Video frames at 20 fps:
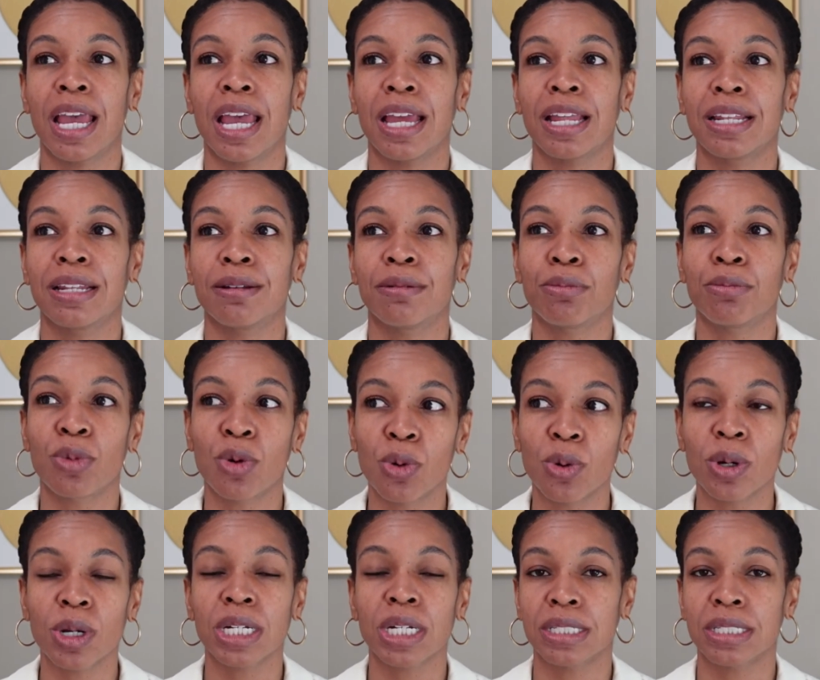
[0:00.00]
And
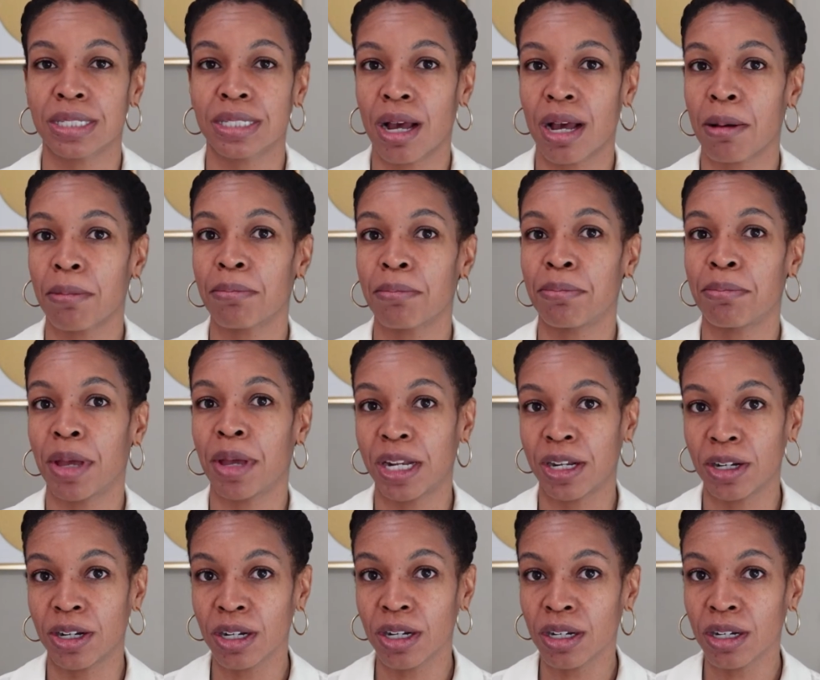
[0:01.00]
more is not
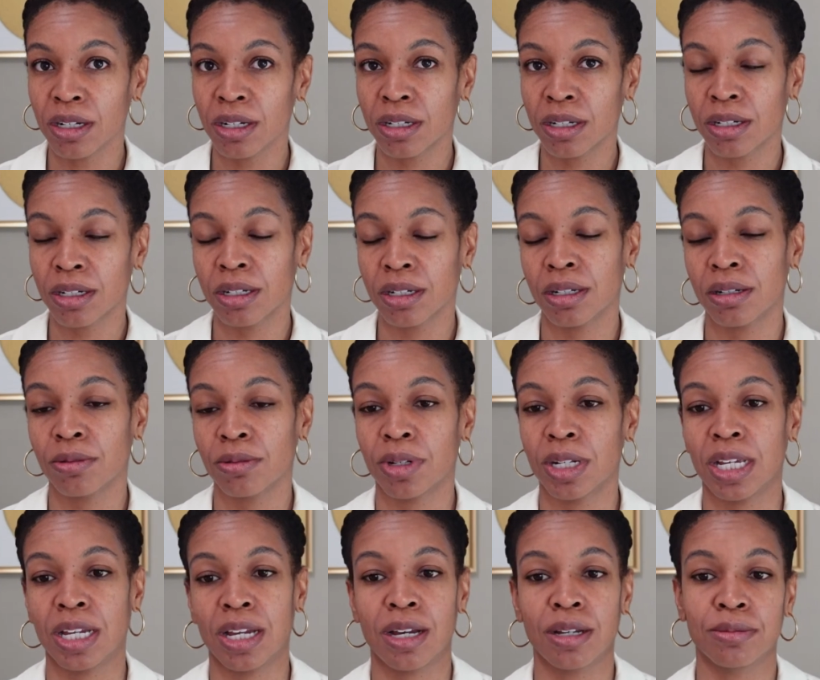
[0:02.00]
better
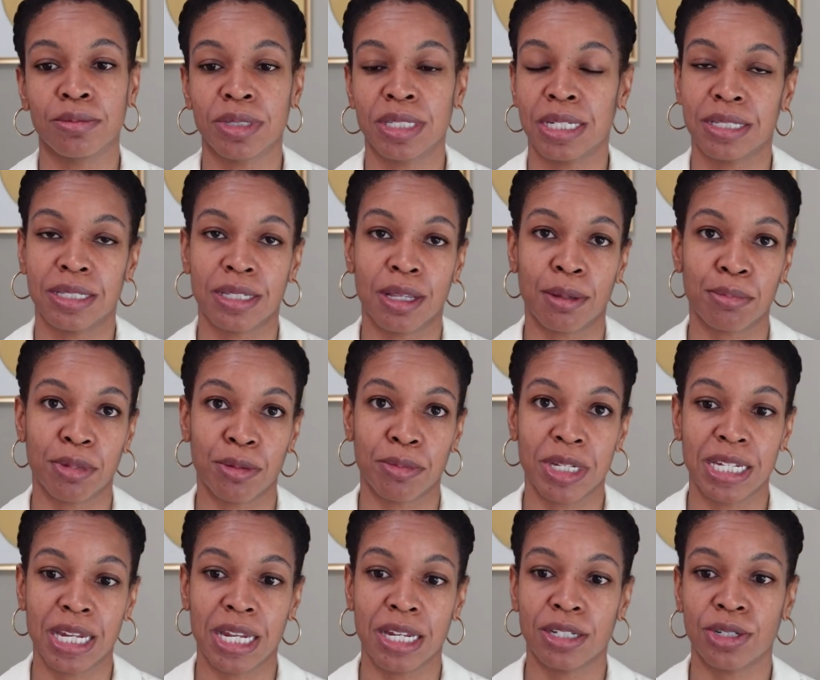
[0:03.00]
when it comes to
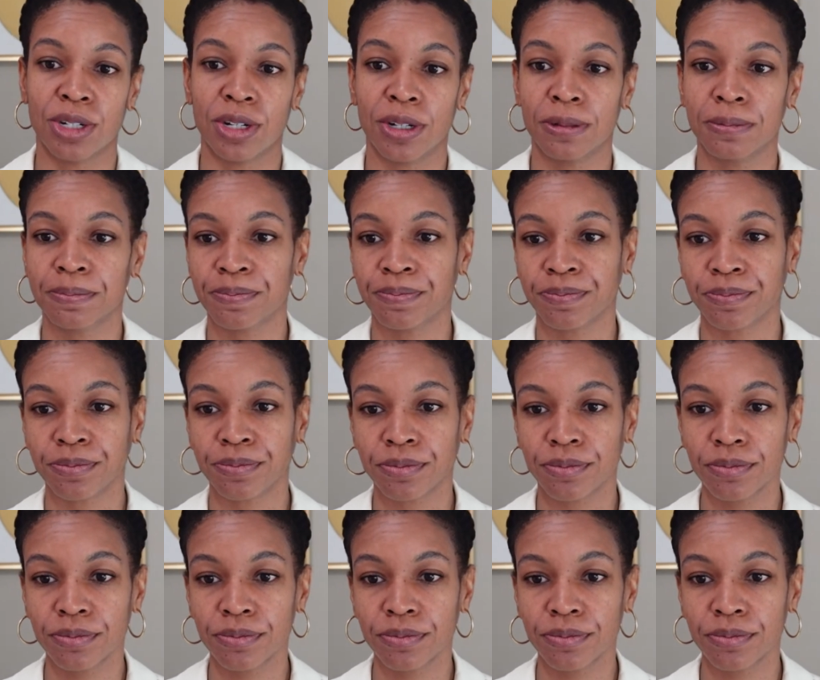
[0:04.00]
supplementation.